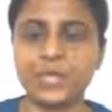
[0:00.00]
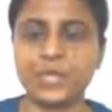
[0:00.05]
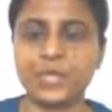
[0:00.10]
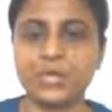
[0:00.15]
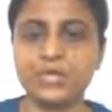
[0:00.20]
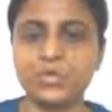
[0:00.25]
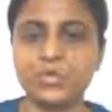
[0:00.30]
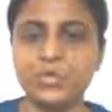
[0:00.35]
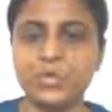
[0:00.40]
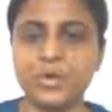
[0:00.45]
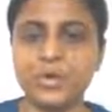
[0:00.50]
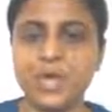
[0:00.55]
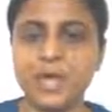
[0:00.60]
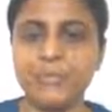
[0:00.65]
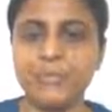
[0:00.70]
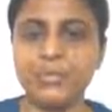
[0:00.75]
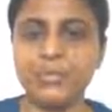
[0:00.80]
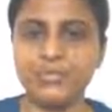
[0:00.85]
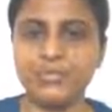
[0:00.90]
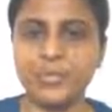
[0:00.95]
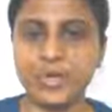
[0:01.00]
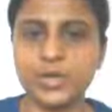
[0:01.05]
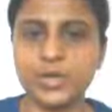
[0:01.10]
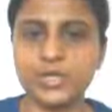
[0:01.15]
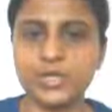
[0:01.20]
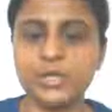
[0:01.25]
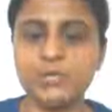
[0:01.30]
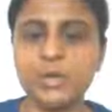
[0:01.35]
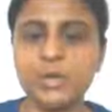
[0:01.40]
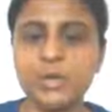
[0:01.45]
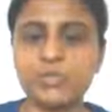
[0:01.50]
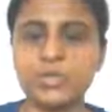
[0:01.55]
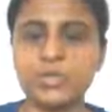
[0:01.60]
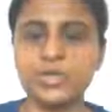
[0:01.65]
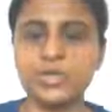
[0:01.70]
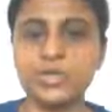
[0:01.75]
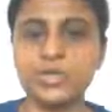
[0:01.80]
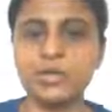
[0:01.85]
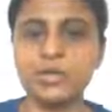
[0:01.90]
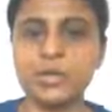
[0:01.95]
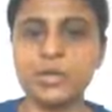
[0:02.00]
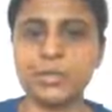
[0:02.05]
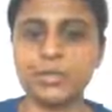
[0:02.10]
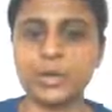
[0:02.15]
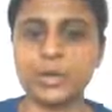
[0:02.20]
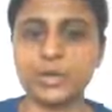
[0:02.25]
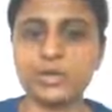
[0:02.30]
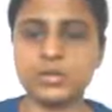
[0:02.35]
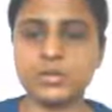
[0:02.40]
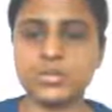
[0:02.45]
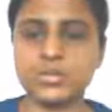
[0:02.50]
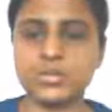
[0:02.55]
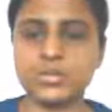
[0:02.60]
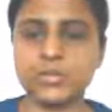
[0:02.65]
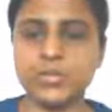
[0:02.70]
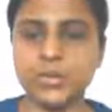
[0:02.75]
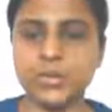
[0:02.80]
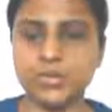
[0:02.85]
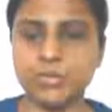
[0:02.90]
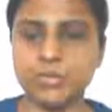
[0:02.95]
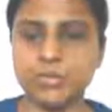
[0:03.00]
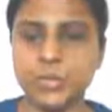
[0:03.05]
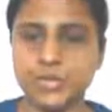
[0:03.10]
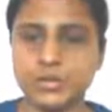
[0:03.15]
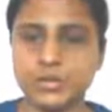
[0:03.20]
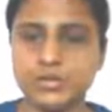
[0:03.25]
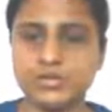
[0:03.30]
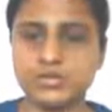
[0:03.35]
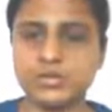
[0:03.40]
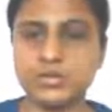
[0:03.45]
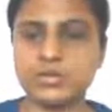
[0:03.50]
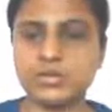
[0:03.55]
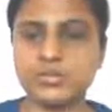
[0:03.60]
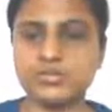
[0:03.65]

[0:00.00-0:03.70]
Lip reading: you don't have to worry about the repercussions of your opinions.